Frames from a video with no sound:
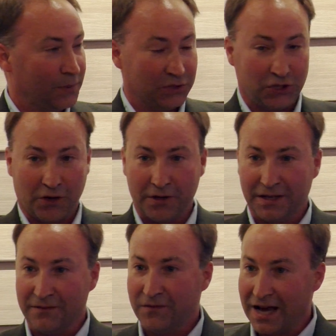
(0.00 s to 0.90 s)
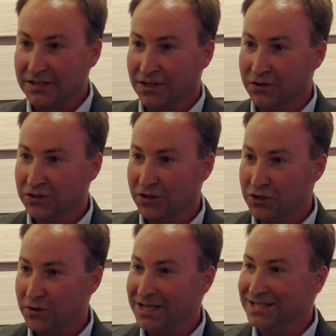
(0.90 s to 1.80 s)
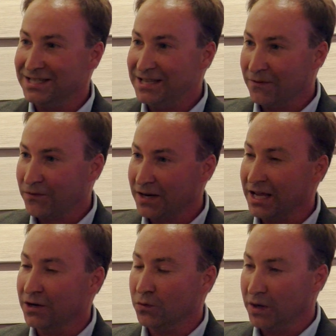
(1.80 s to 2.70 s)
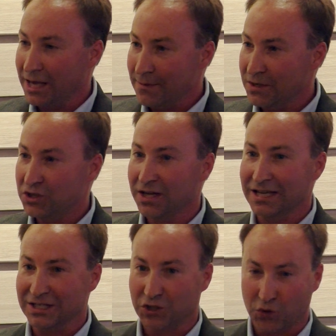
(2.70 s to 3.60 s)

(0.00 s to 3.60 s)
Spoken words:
show you that vascular surgery is different and imaging is